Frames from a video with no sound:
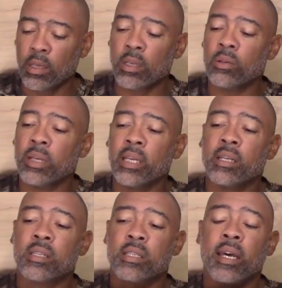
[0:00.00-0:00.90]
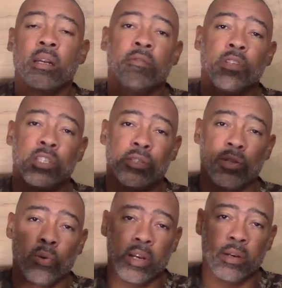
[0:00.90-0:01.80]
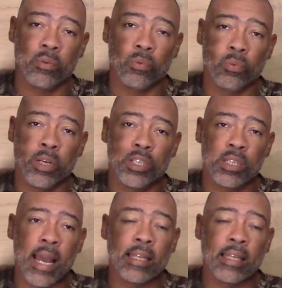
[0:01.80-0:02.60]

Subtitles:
You'll need a set of assorted wrenches,